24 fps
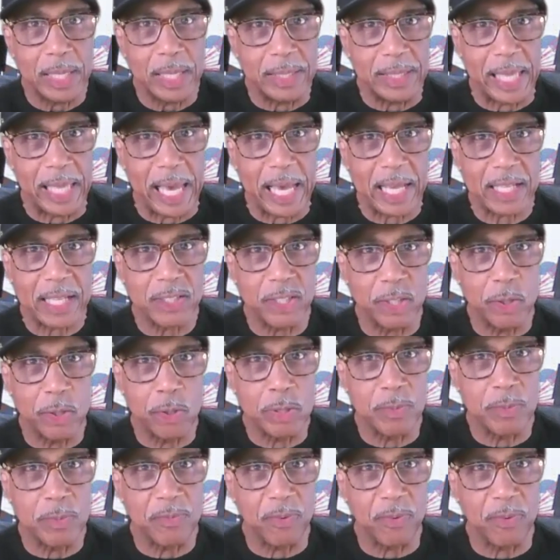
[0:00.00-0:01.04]
And NASA
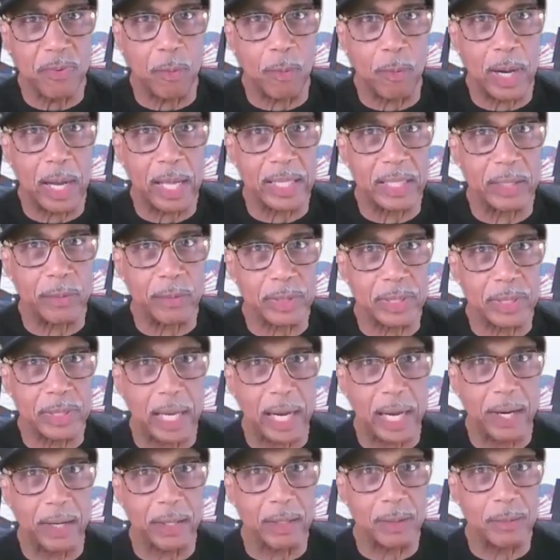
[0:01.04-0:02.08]
used them for a while. They
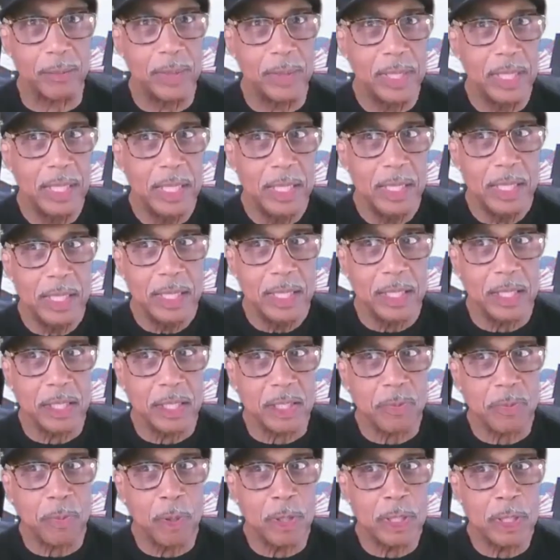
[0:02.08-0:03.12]
retired them.
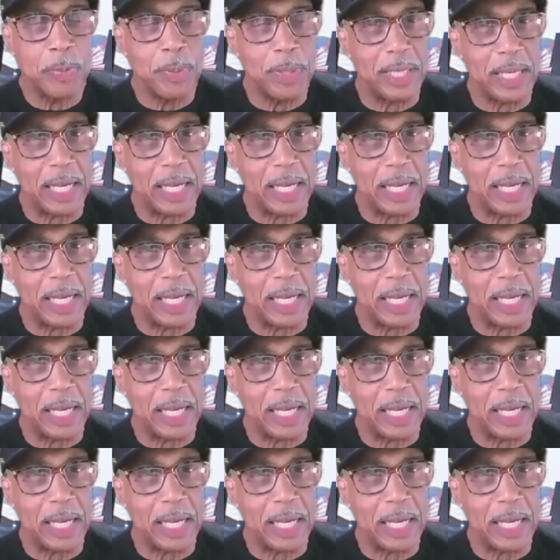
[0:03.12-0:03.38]
There's supposed to